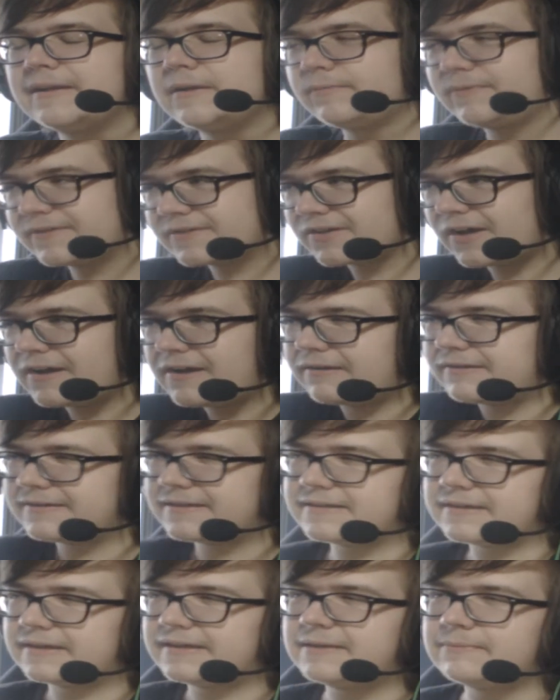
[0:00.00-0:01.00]
we saw
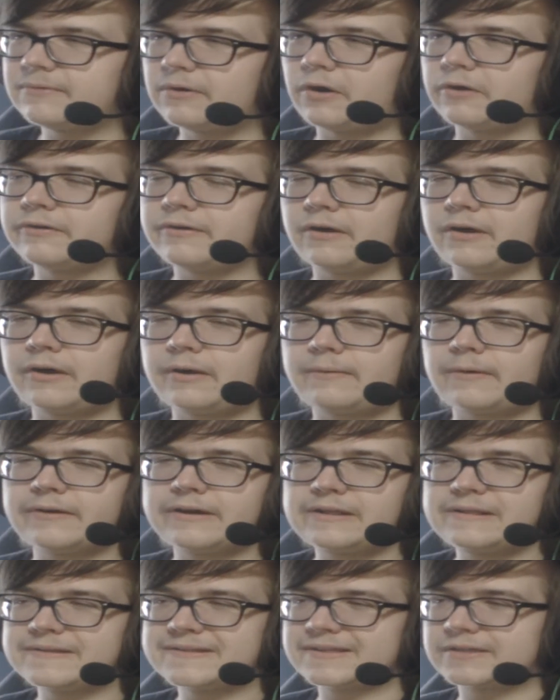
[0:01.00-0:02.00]
him already
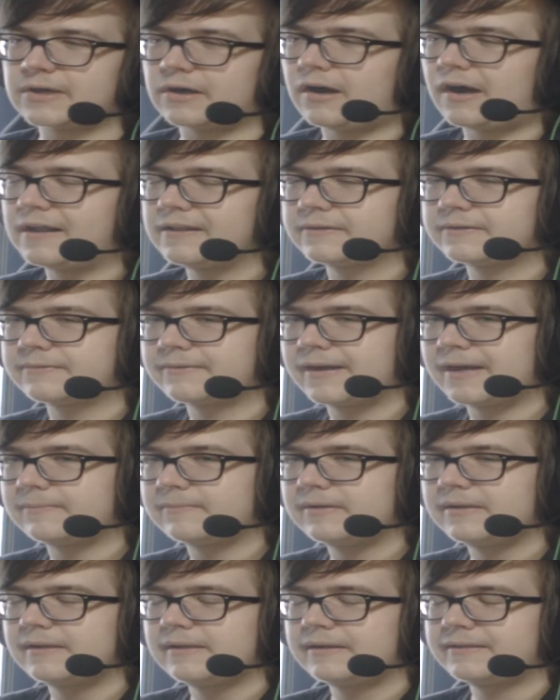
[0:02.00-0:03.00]
losing like a hologram
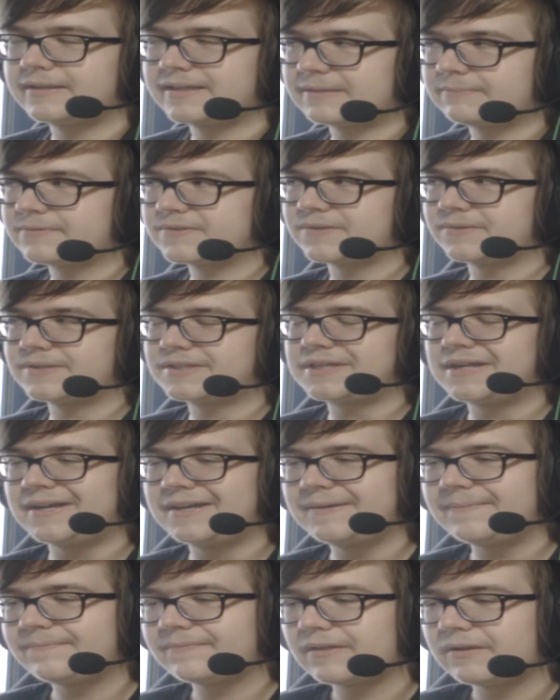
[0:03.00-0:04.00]
in like episode
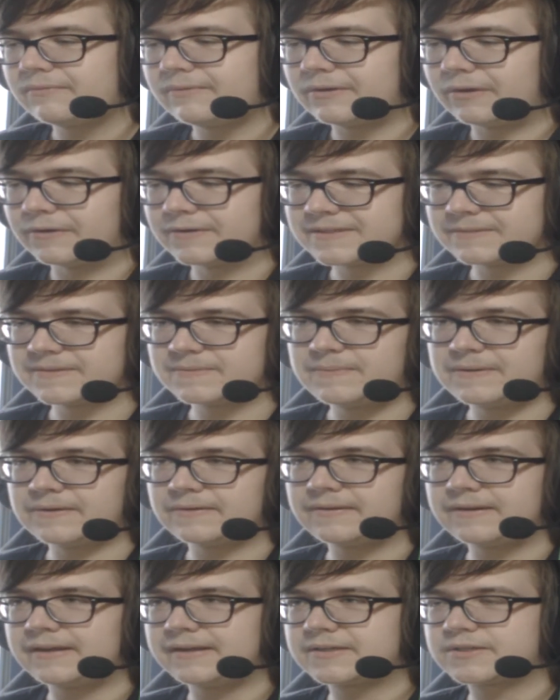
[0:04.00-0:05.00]
10 when Urza was being
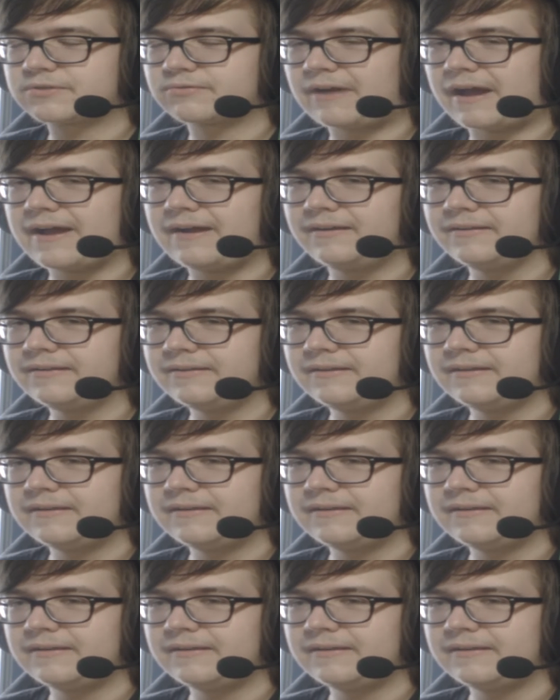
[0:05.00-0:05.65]
trialed.